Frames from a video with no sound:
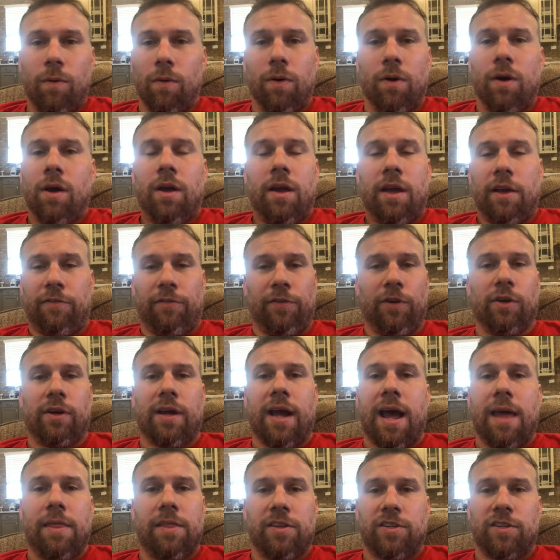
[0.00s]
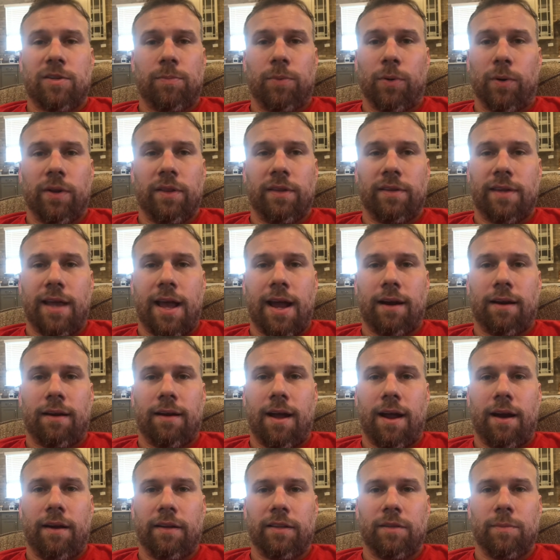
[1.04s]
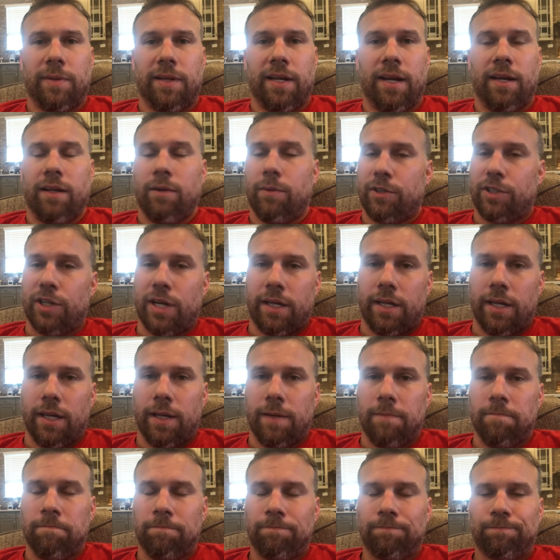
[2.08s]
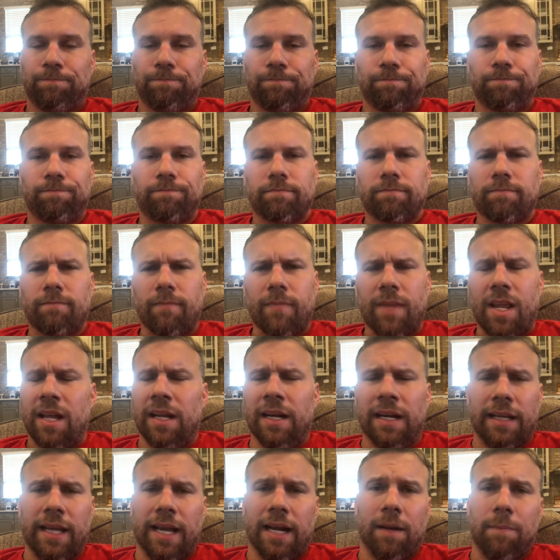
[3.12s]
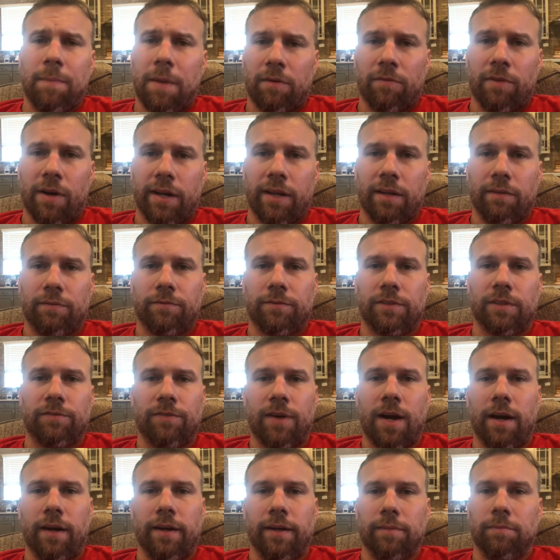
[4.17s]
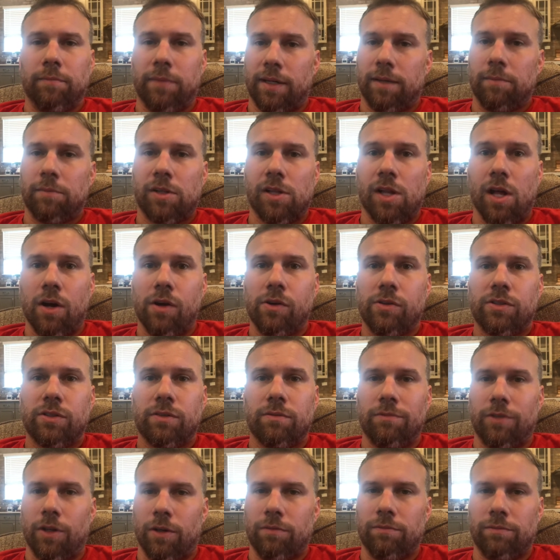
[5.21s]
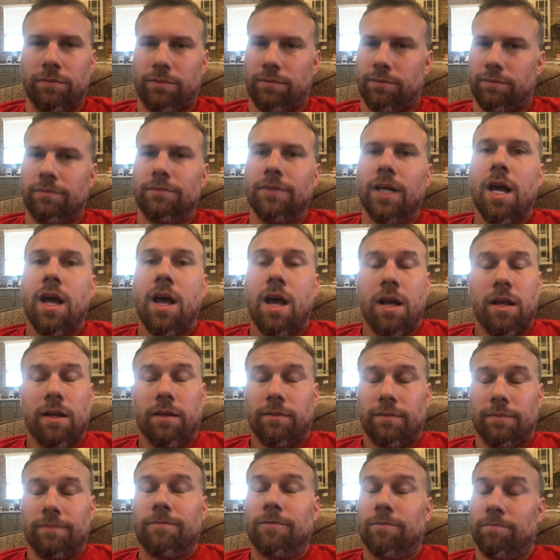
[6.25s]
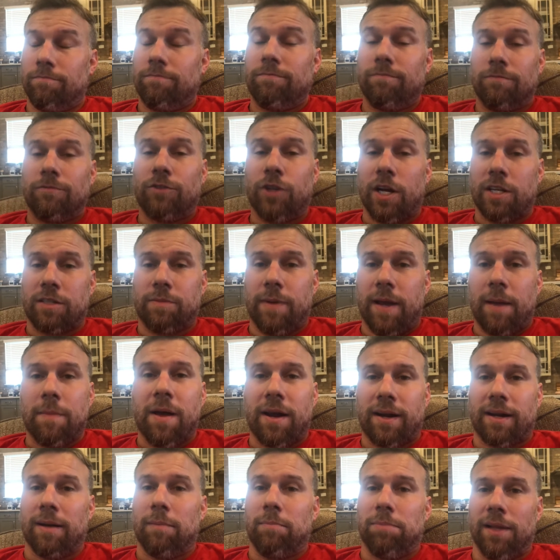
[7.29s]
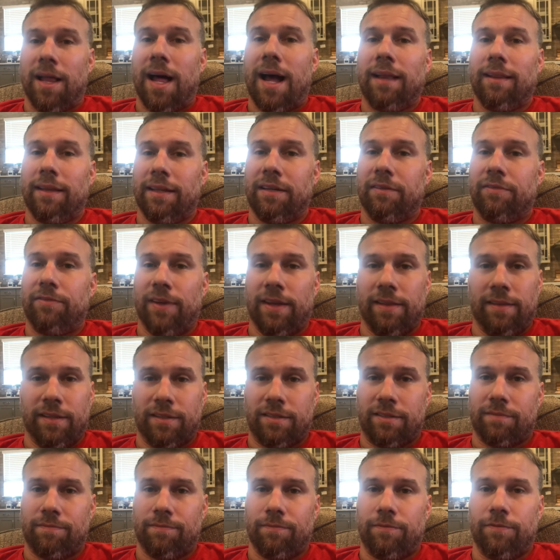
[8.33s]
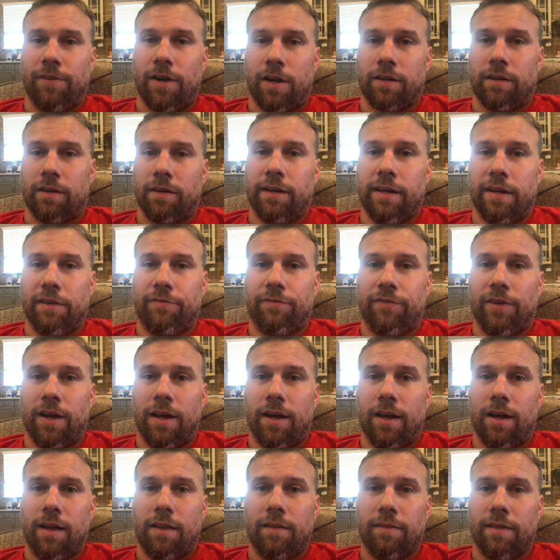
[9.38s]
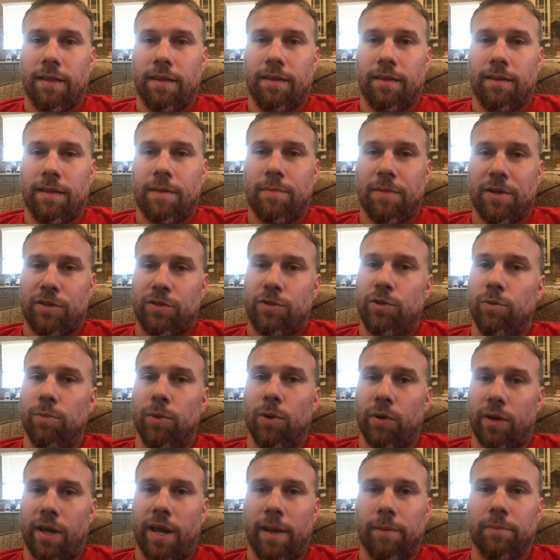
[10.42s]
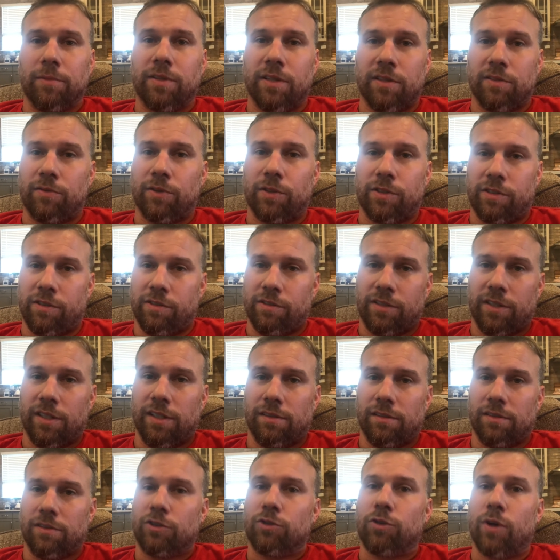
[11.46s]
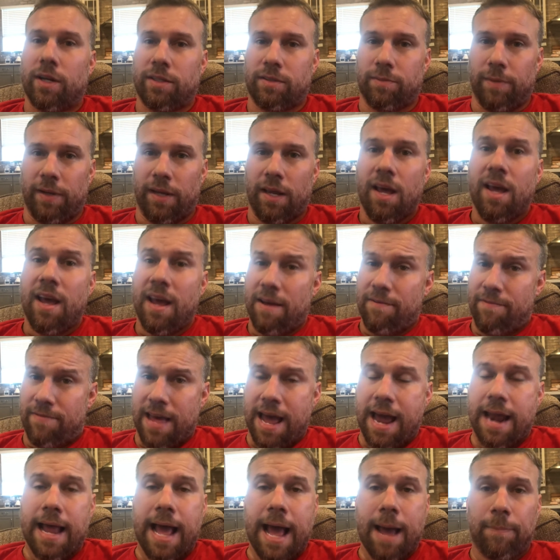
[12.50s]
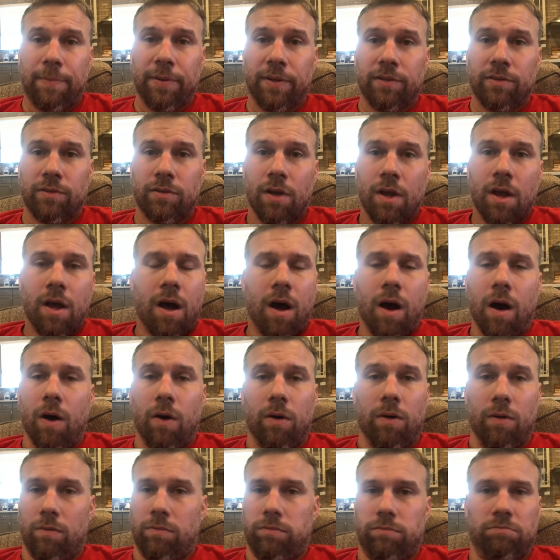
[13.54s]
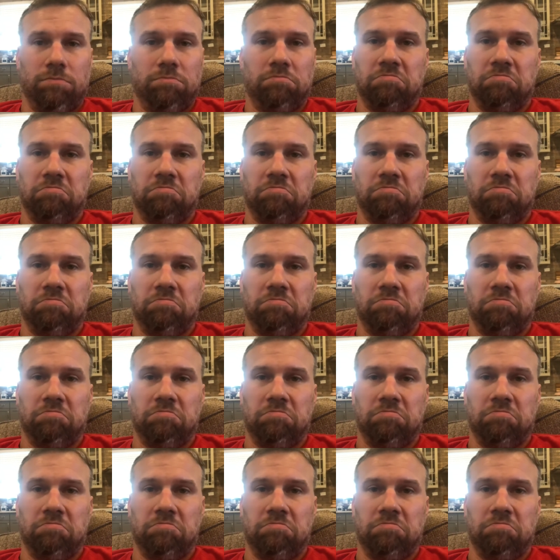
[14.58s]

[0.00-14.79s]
well, if you're a guy that supported the Taggart hire at the beginning, which I did, and again, I'm not ready to fire him, but I'm close. Don't, trust me, I'm not going to blindly defend this fucker if uh, the, they miss two bowl games his first two seasons. Trust me. If that happens, oh,